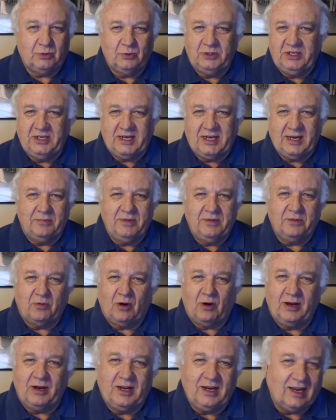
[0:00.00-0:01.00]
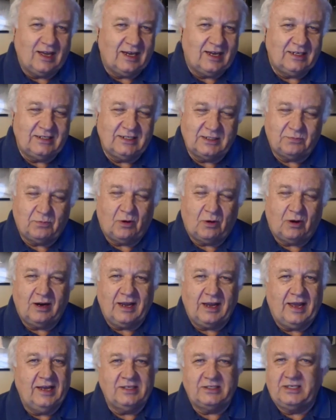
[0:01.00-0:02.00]
When you come in the parking lot, just
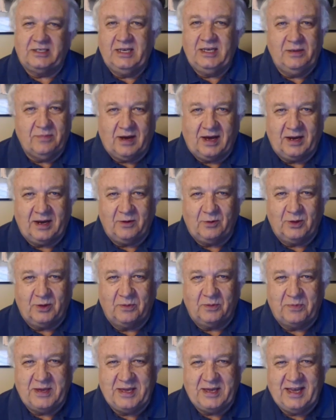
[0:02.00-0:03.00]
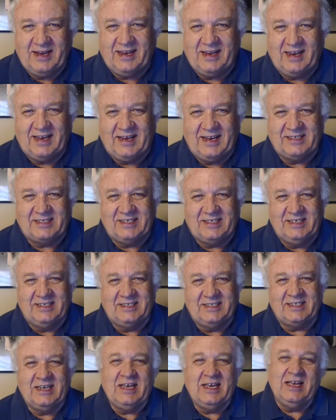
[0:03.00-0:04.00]
park, ask anybody where the PA class
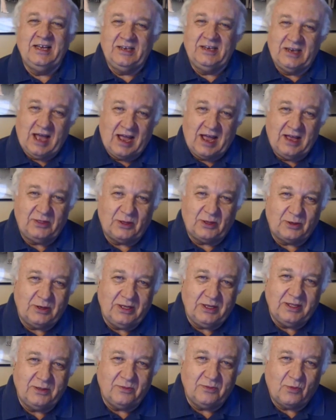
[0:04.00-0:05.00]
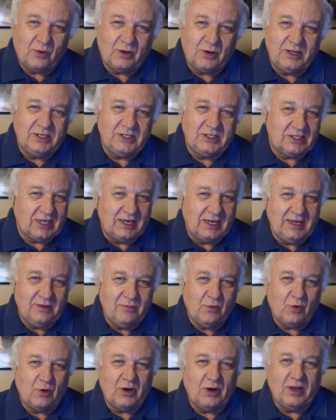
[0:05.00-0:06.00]
is. 9:30 in the morning, Sunday
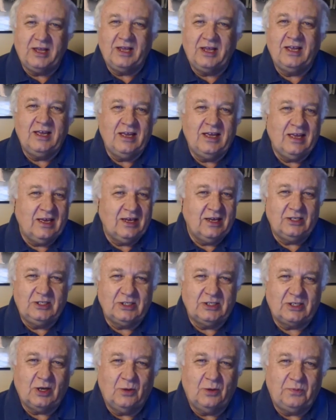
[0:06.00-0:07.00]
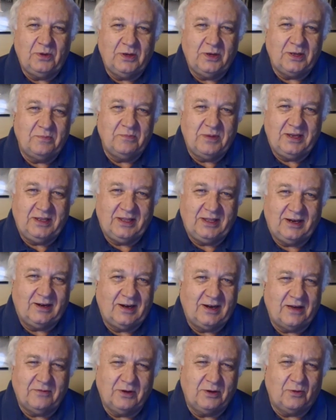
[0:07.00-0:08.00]
morning. Just hope you can be there
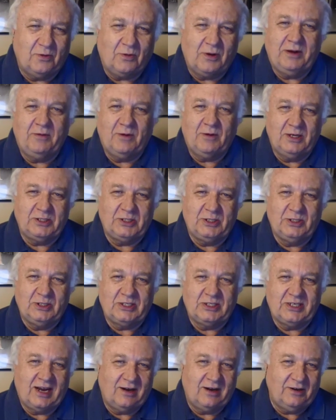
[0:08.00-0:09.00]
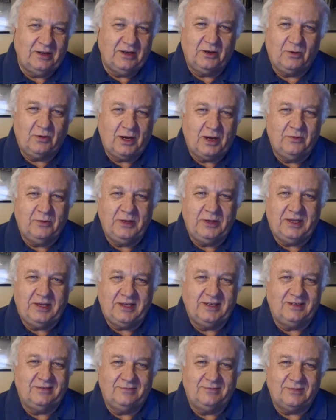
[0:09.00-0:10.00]
and have a great rest of your Saturday and a great
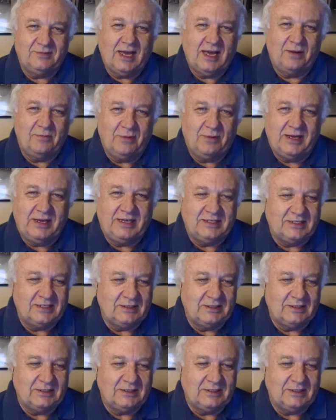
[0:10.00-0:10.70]
weekend. God bless.